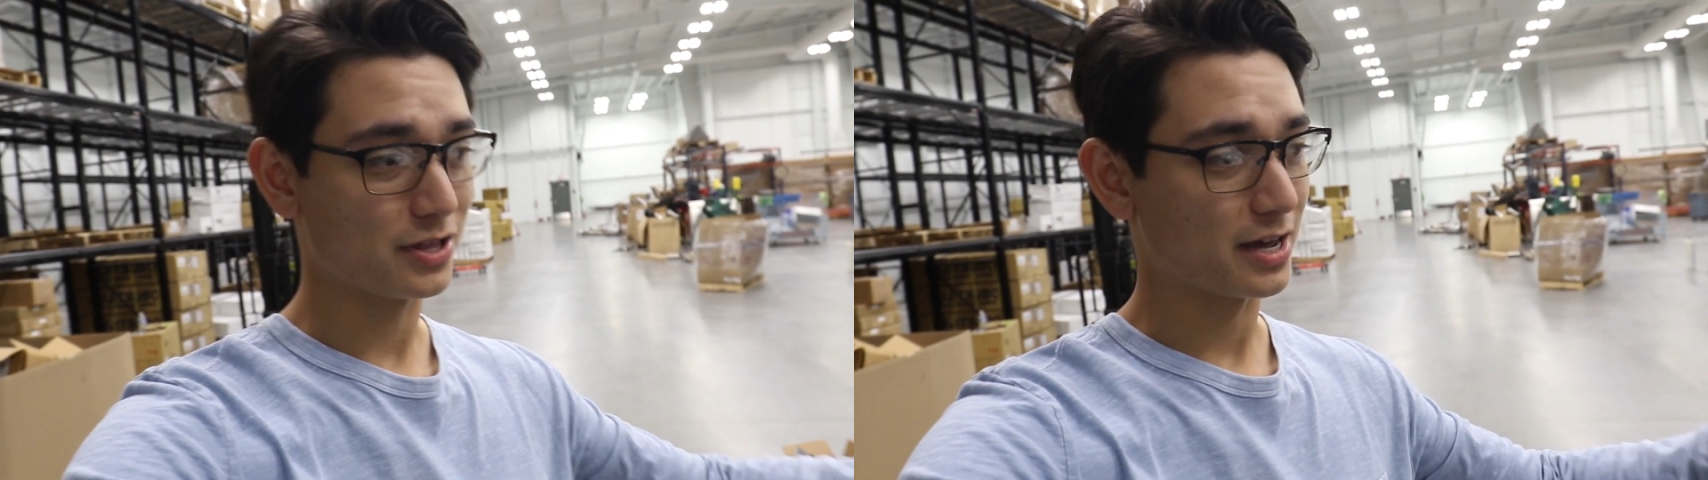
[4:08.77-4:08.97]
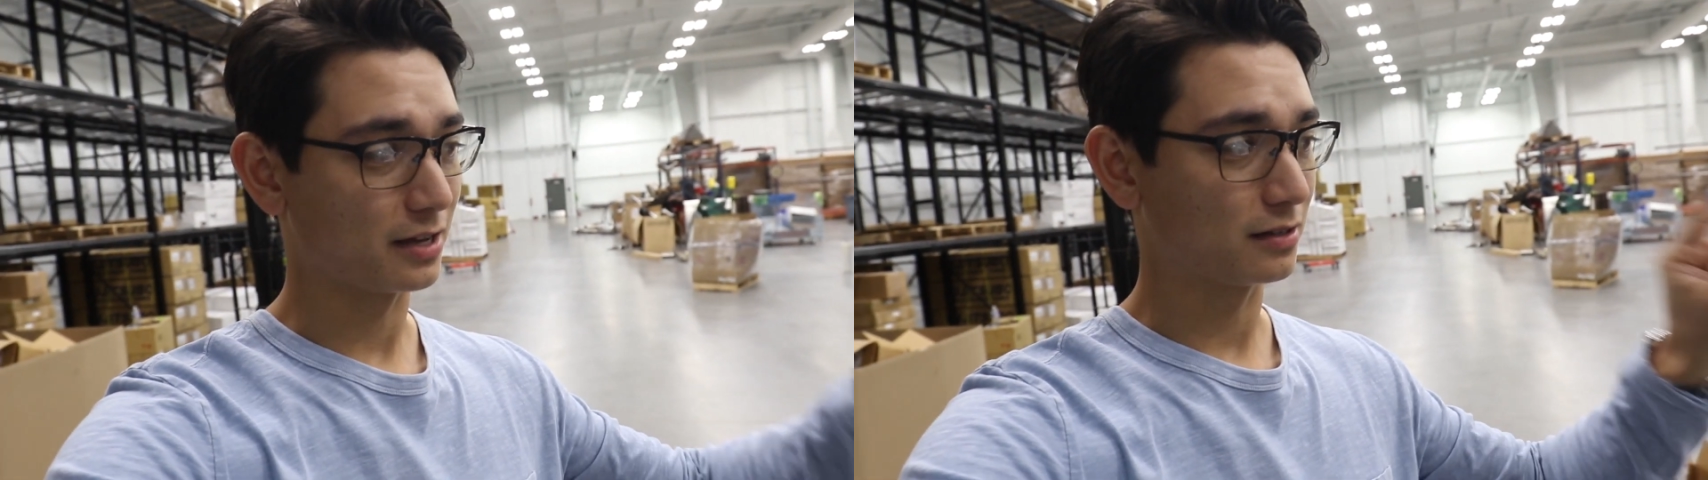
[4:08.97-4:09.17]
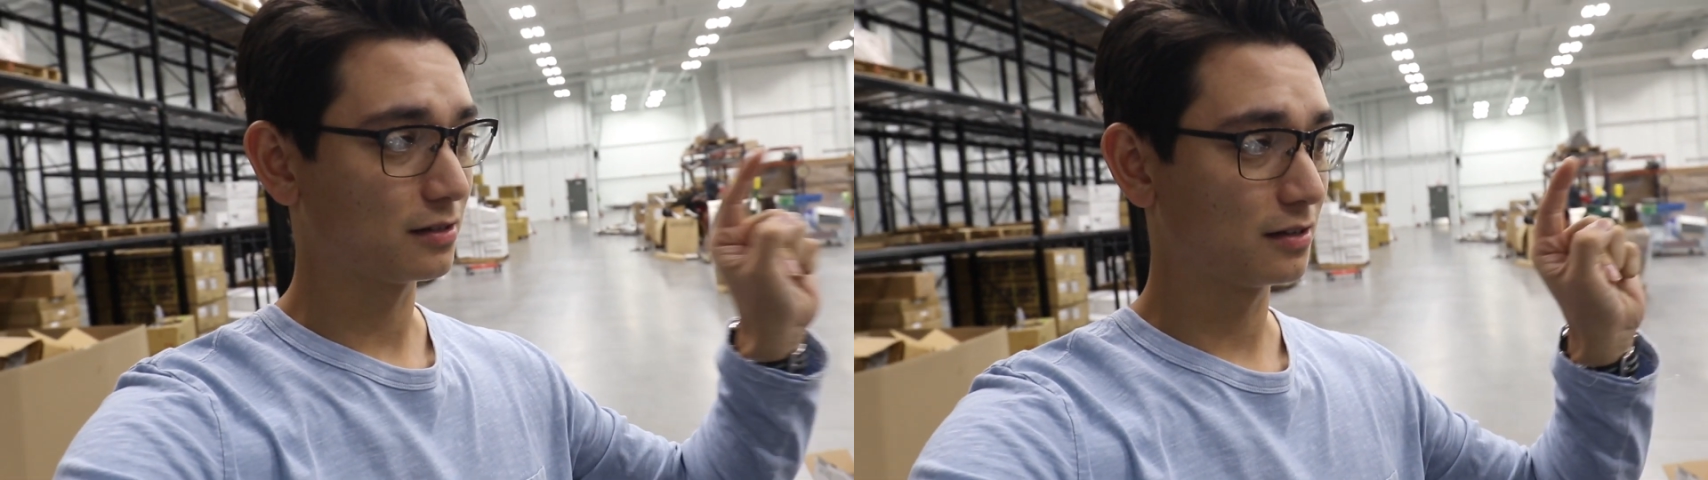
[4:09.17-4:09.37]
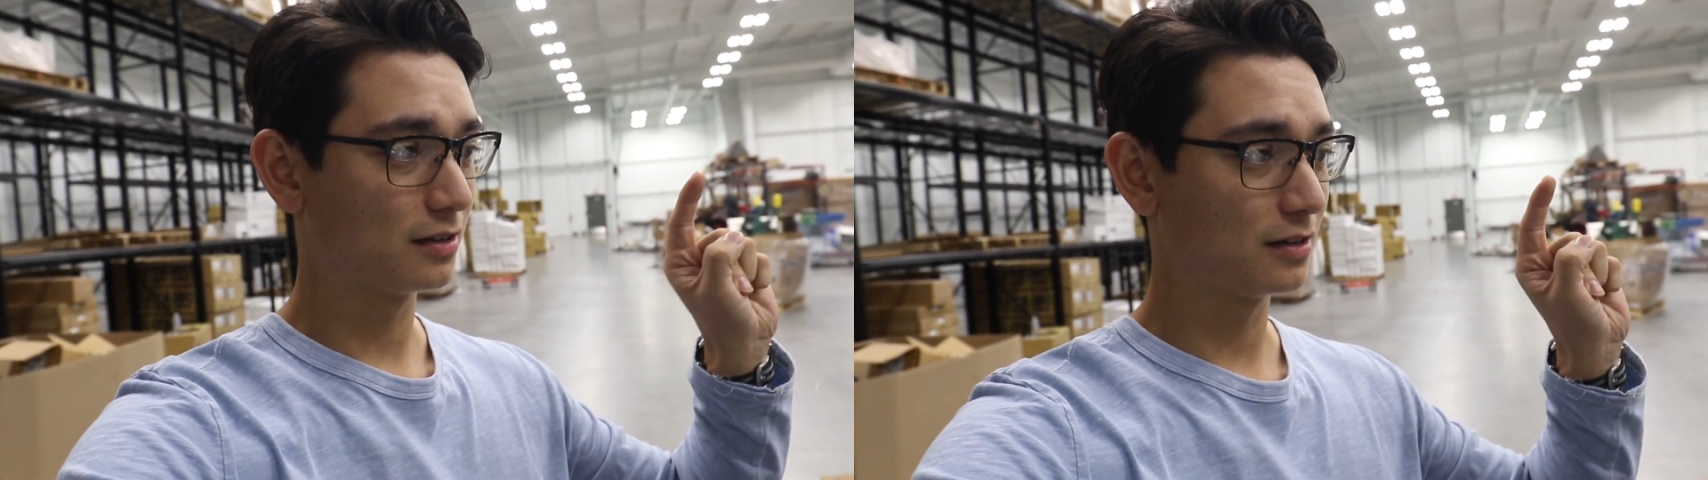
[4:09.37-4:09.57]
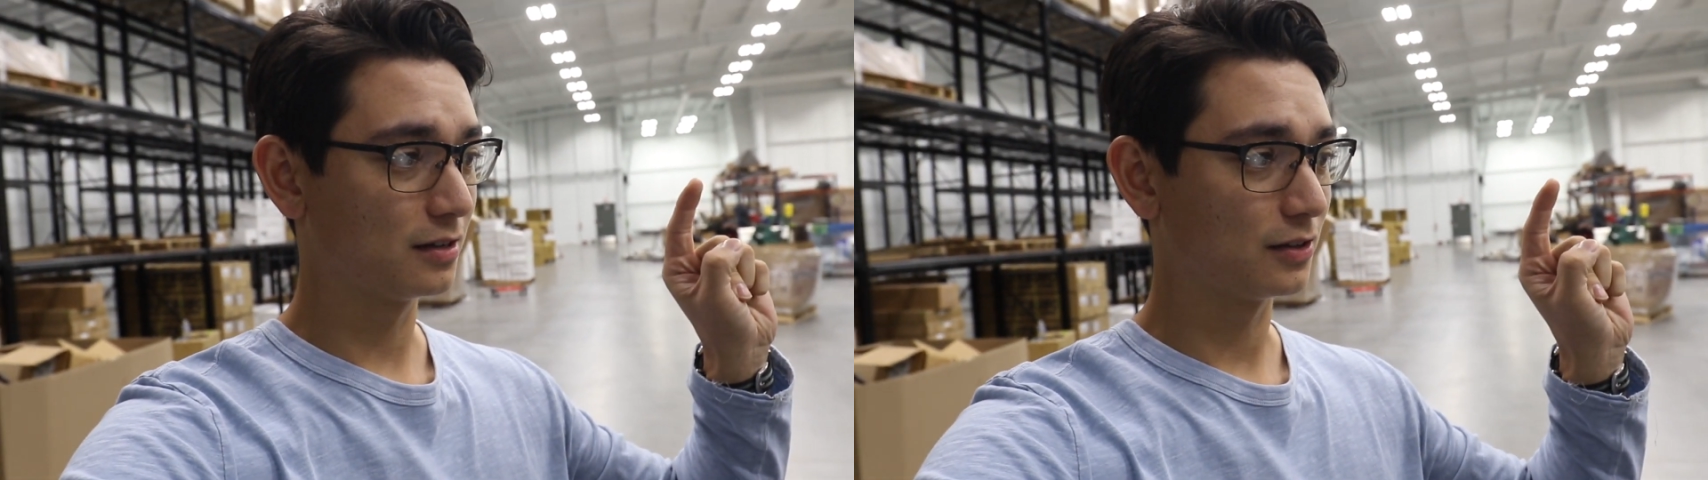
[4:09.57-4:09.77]
that
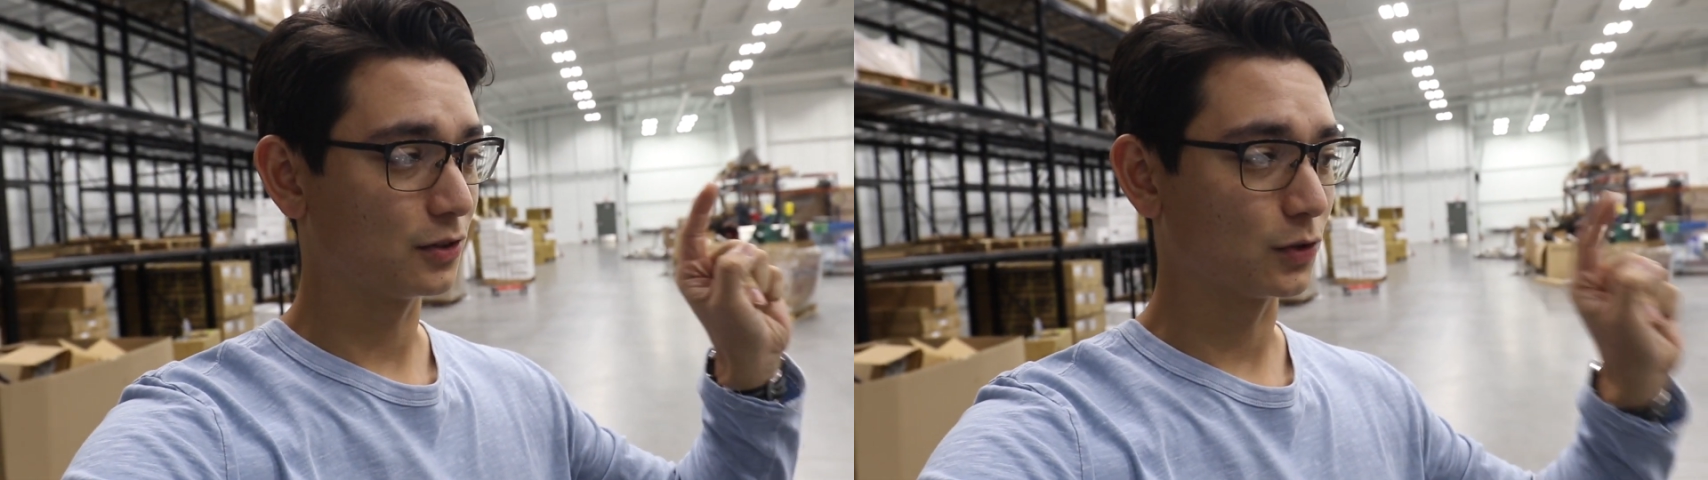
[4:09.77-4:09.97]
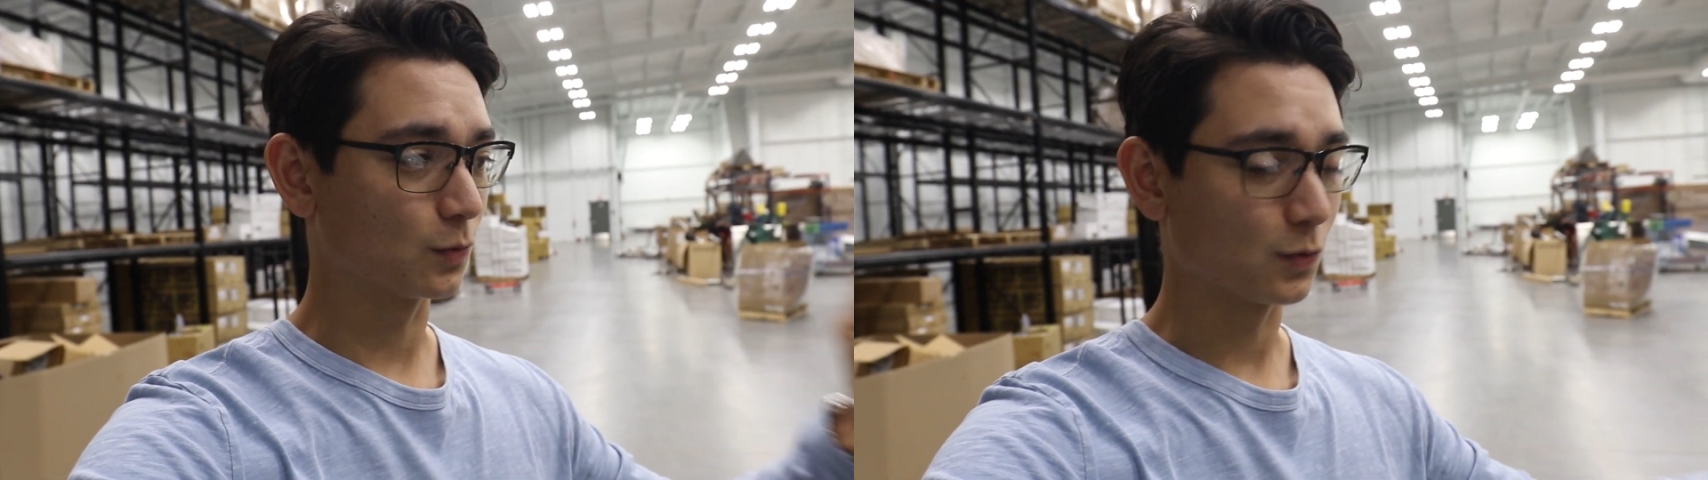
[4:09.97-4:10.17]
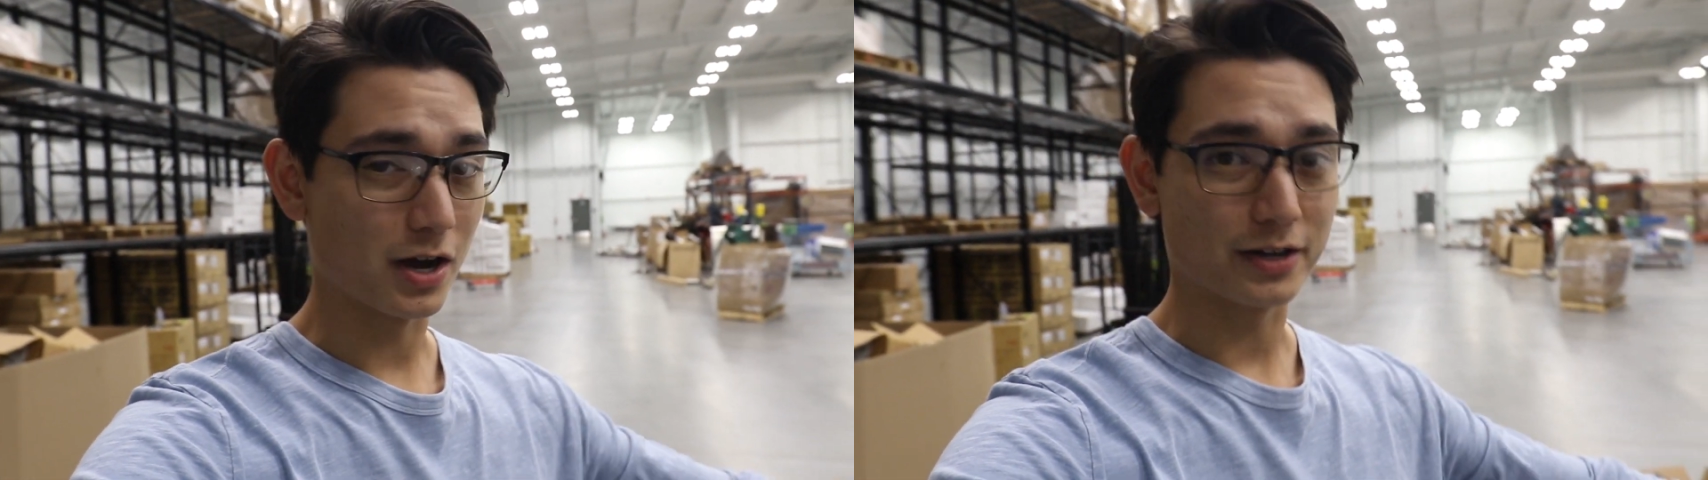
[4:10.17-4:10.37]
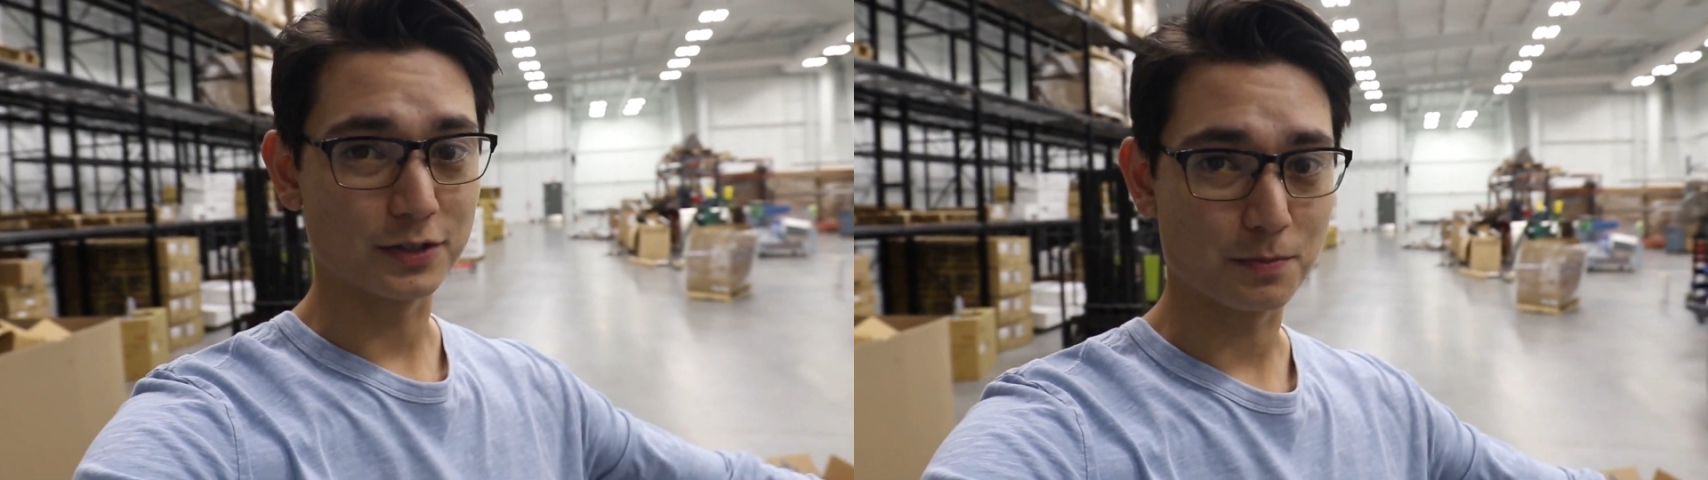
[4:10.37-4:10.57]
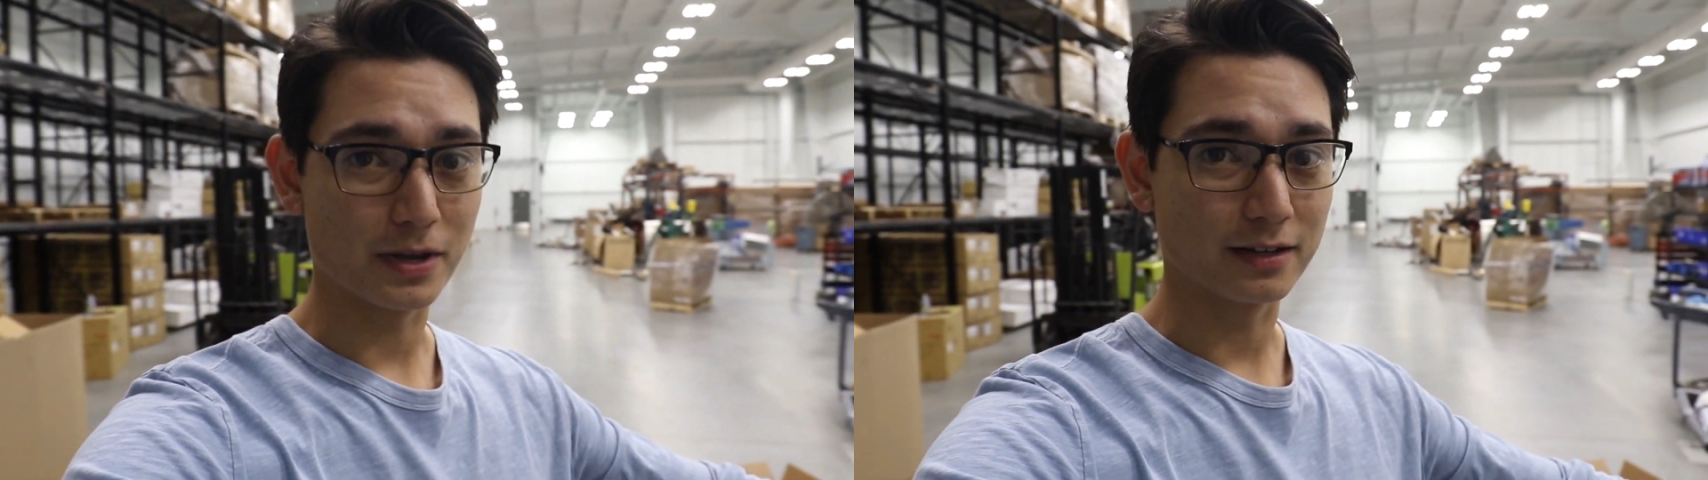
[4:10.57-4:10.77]
the rod
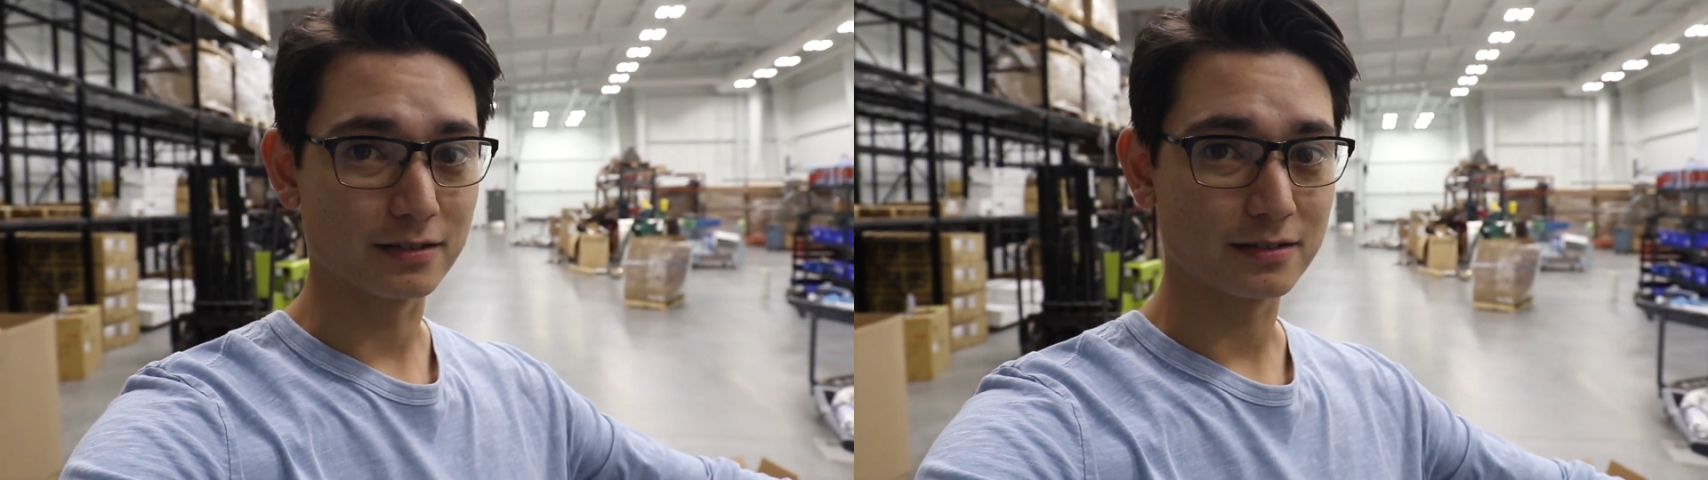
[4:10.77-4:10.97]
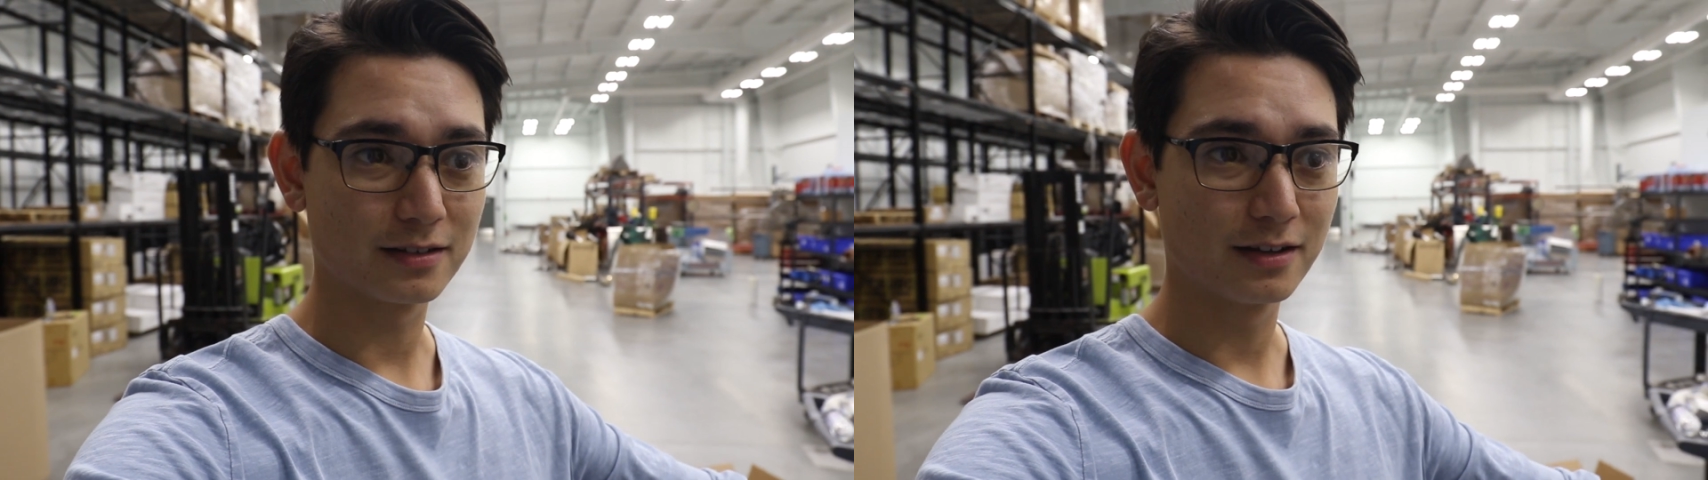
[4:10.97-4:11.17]
is bent,